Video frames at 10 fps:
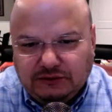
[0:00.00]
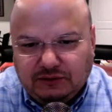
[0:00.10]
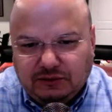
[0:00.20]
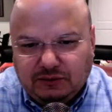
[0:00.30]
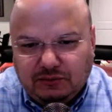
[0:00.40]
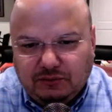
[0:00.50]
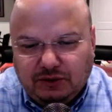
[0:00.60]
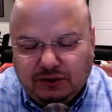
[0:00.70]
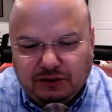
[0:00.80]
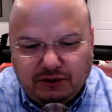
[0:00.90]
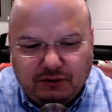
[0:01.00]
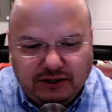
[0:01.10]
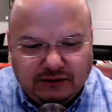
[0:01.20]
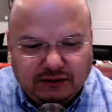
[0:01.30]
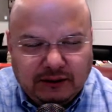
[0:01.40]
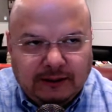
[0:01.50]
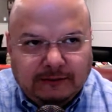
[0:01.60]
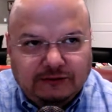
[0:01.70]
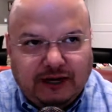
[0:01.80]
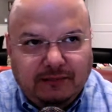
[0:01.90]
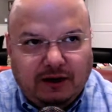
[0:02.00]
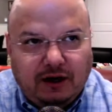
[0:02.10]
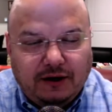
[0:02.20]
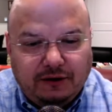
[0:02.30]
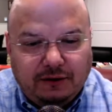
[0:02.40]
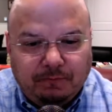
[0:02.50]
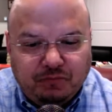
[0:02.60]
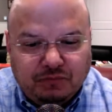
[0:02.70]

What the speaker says: So what a great time to honor